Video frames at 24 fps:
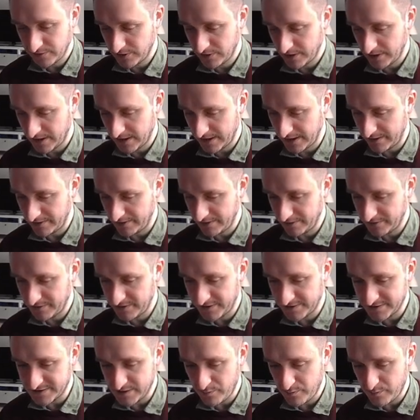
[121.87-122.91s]

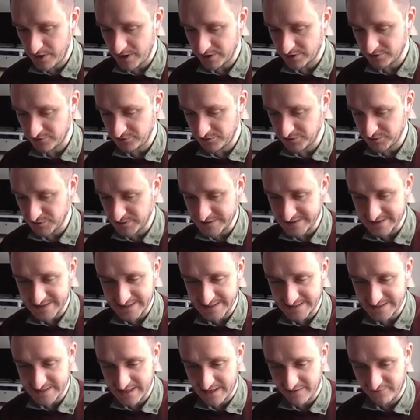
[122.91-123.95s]
there's a bunch of interesting
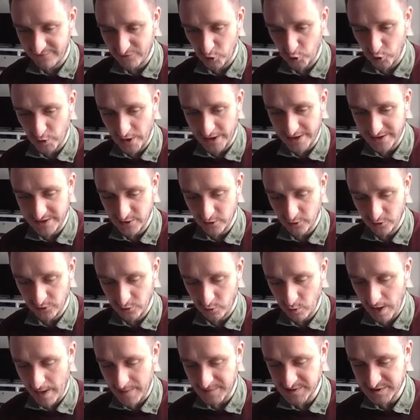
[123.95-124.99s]
stuff already on the
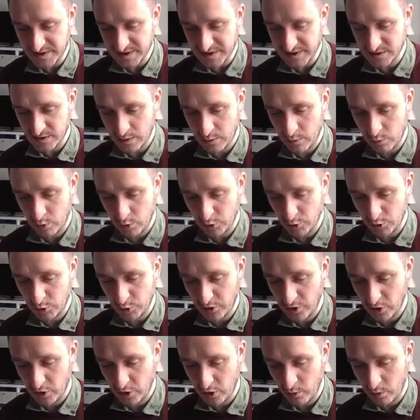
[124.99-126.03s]
website, so I want to
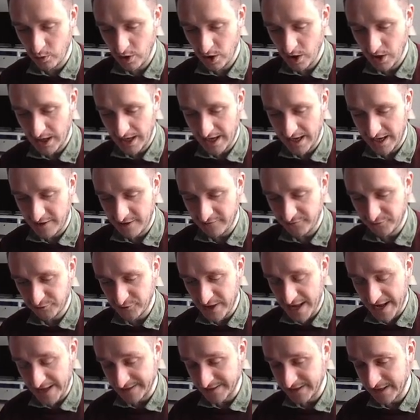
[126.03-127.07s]
go through
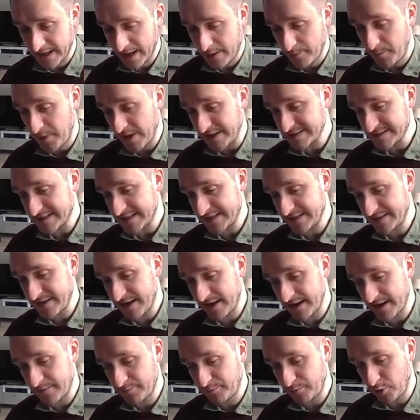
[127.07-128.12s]
that. Basically,
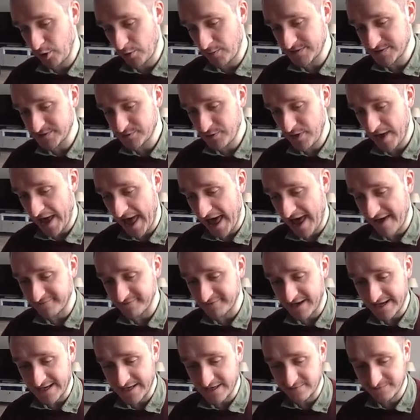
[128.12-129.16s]
they promise to have
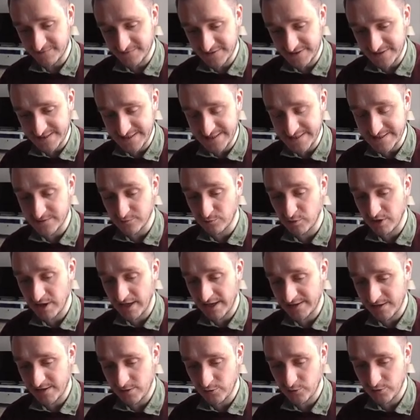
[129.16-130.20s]
NFTs
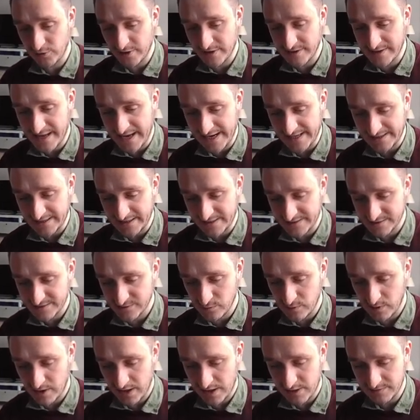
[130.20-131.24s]
related to the data as
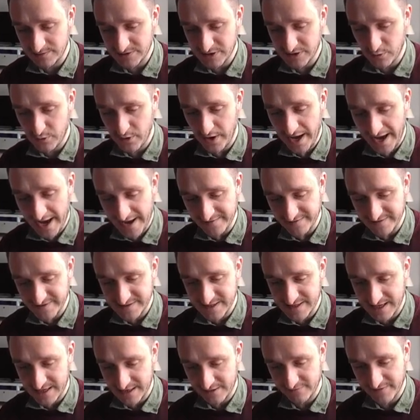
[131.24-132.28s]
well, so you have this
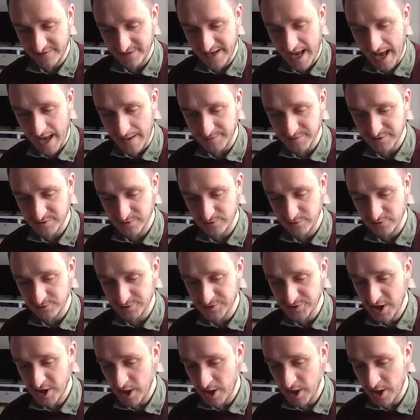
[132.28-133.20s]
kind of a capsules,